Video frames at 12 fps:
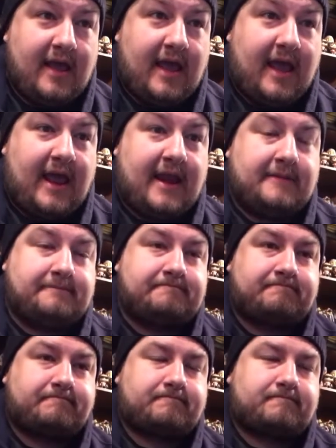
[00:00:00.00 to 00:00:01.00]
and
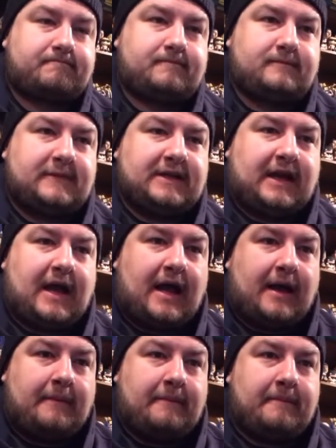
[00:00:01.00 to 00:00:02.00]

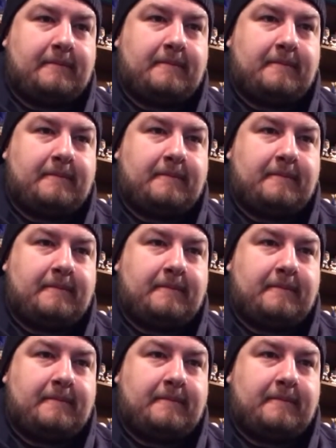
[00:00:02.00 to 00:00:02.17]
the